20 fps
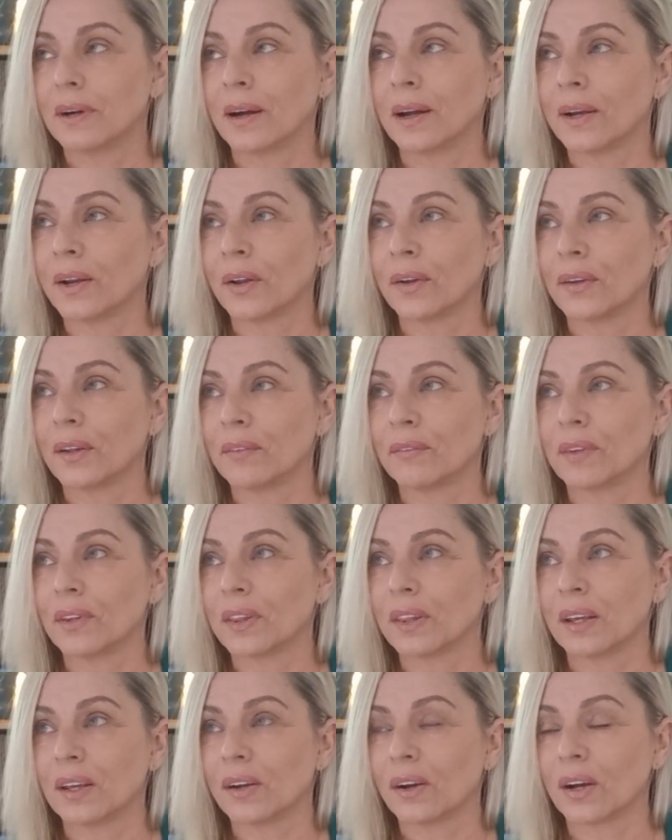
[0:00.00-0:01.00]
I don't even
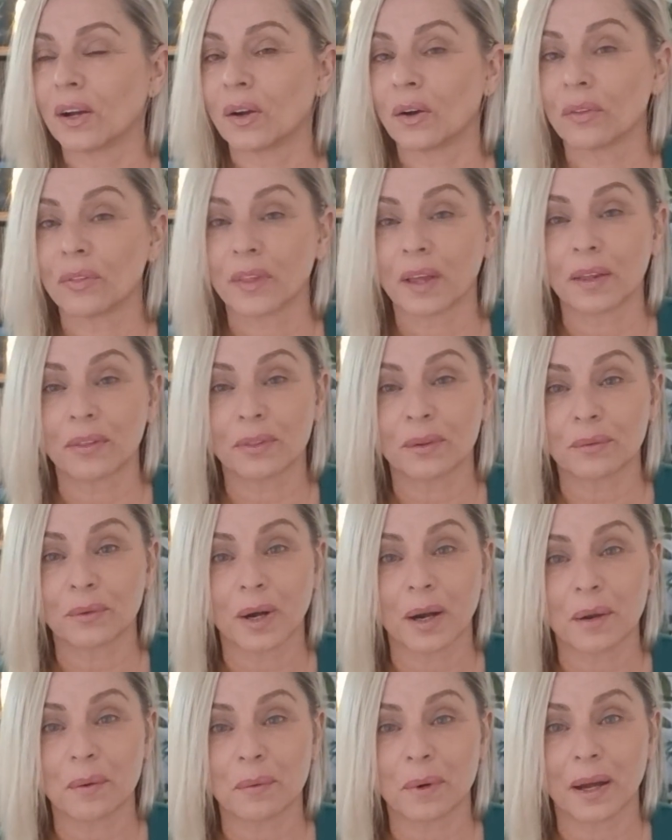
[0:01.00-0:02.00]
think I got that the
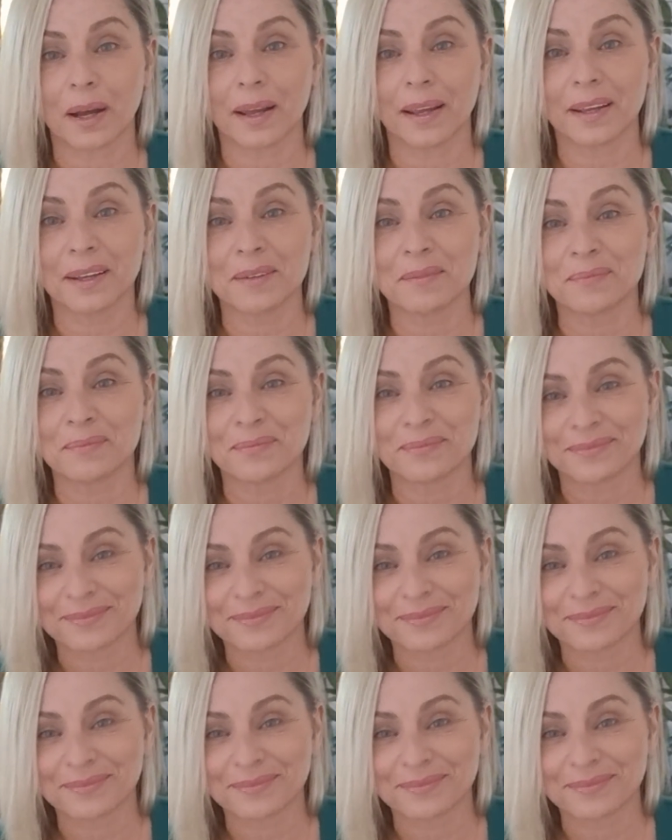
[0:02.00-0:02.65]
right way.